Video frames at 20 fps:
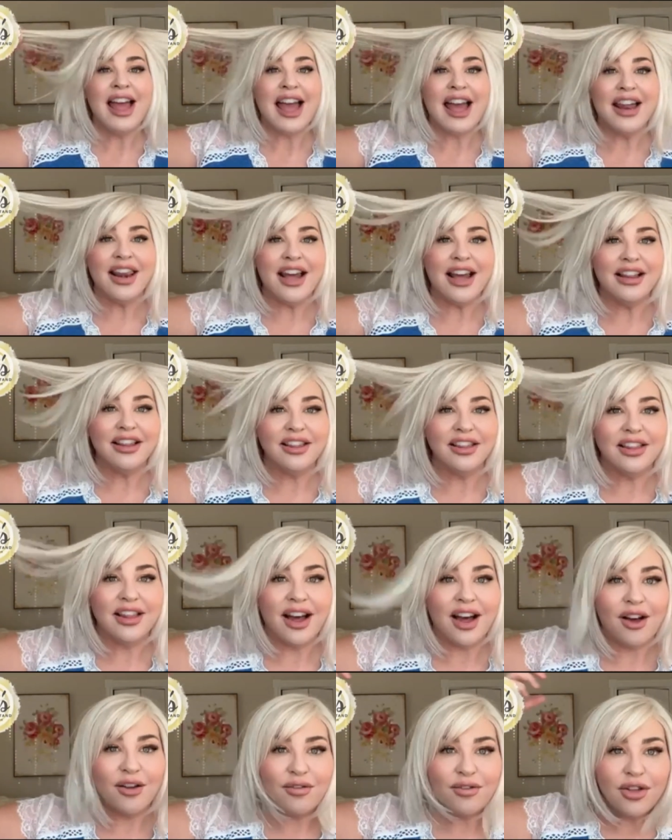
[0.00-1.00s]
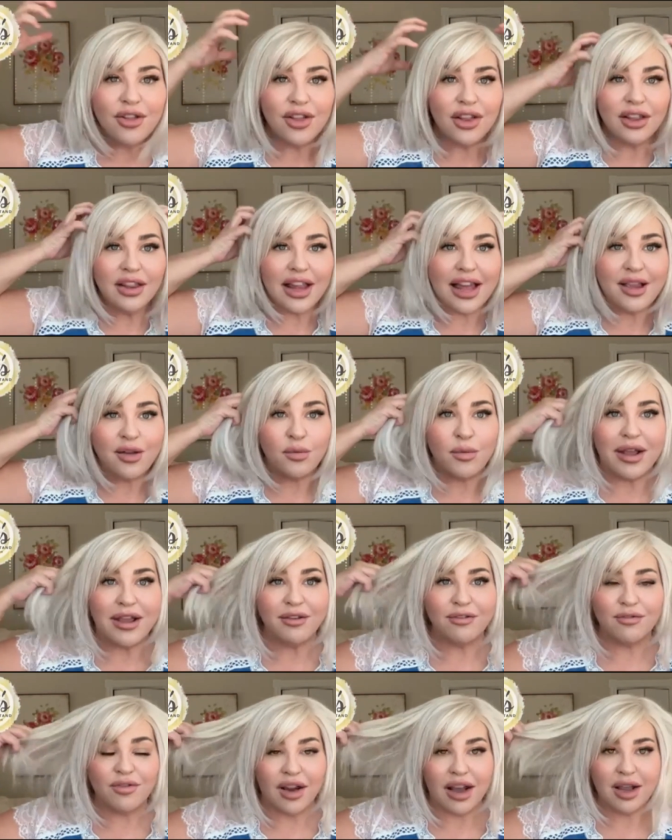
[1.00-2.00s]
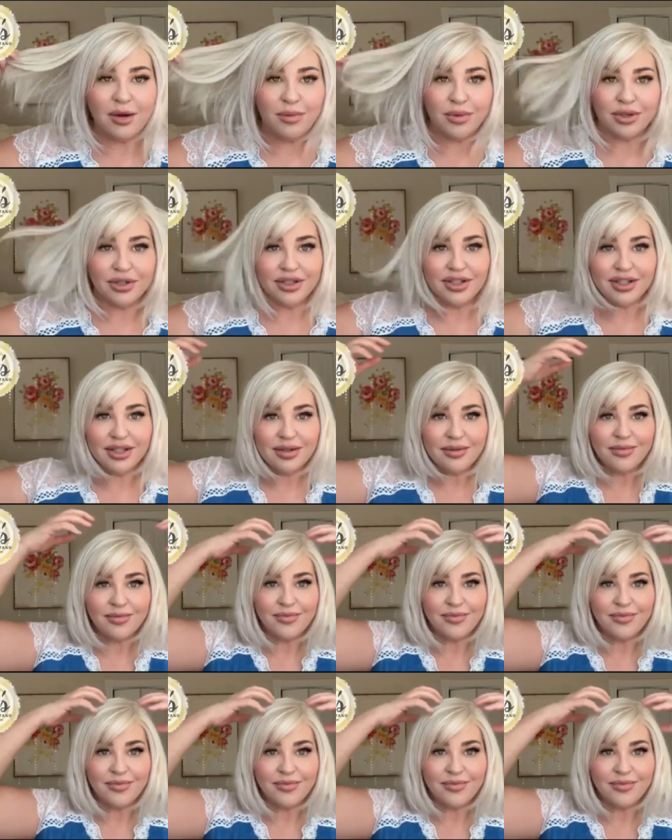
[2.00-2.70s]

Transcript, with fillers: And I love the lightweight fibers.